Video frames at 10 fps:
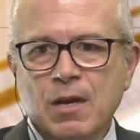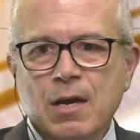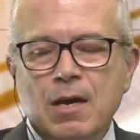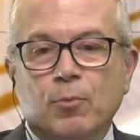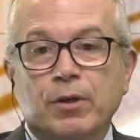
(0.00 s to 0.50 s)

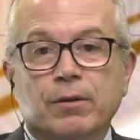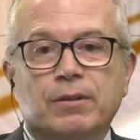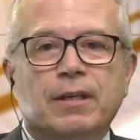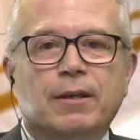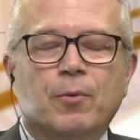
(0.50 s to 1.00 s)
We're
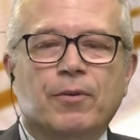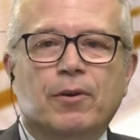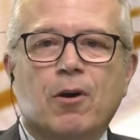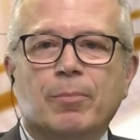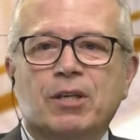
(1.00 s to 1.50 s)
dealing with an
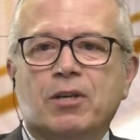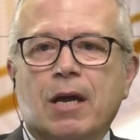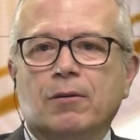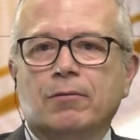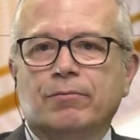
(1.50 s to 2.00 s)

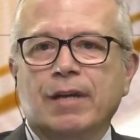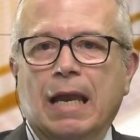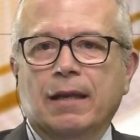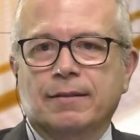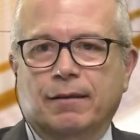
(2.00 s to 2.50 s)
omni-channel
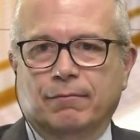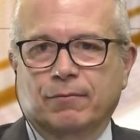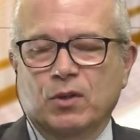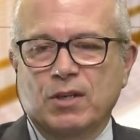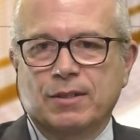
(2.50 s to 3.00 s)
reality.
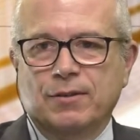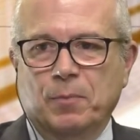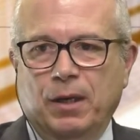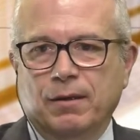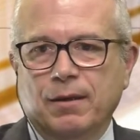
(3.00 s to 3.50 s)
What does this
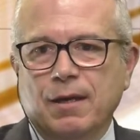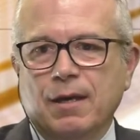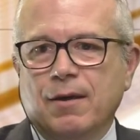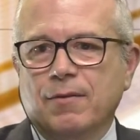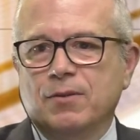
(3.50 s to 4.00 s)
mean?
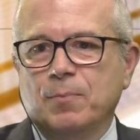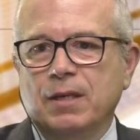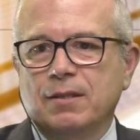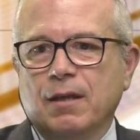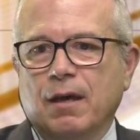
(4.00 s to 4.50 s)
This
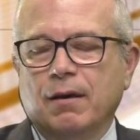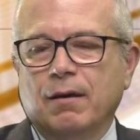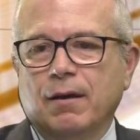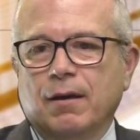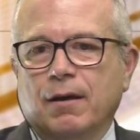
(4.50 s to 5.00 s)
means that
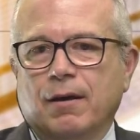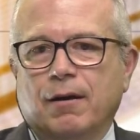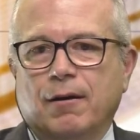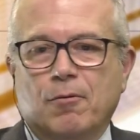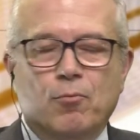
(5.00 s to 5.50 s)

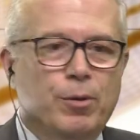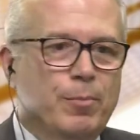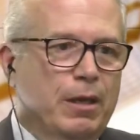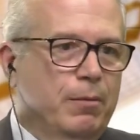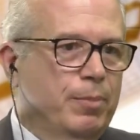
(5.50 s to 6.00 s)
we
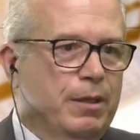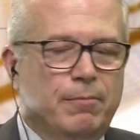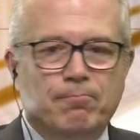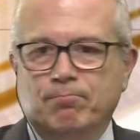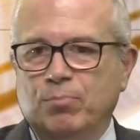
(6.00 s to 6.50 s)
may
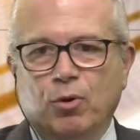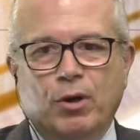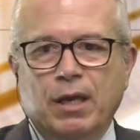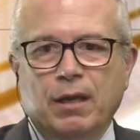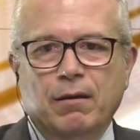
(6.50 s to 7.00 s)
be
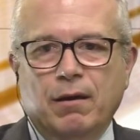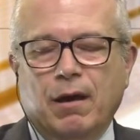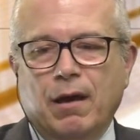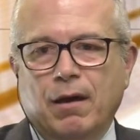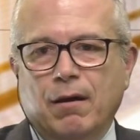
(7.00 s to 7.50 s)
looking,
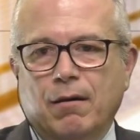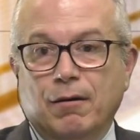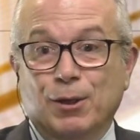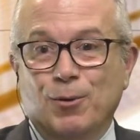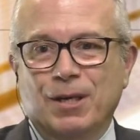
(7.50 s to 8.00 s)

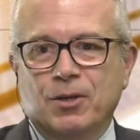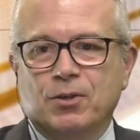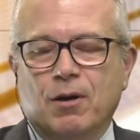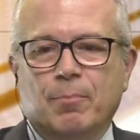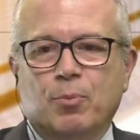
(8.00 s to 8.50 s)
in a
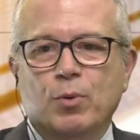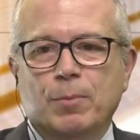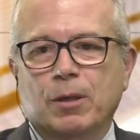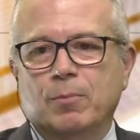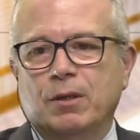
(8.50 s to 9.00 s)
shop. We
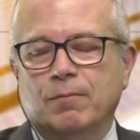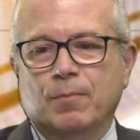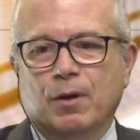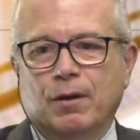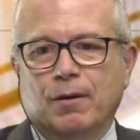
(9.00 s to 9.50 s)
may be
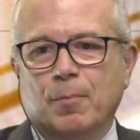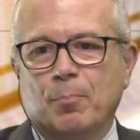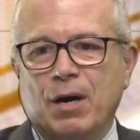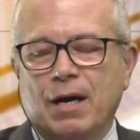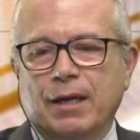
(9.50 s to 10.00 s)

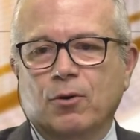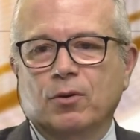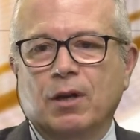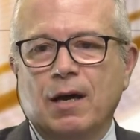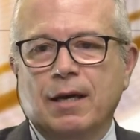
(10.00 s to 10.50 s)
buying
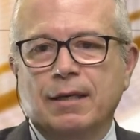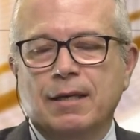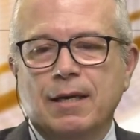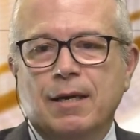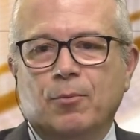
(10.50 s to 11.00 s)
online.
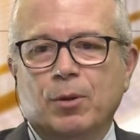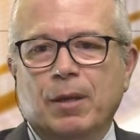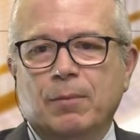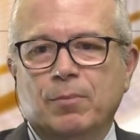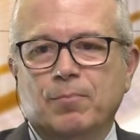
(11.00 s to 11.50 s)
We
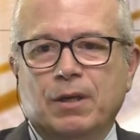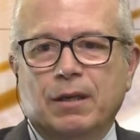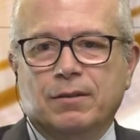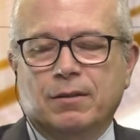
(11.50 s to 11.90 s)
may get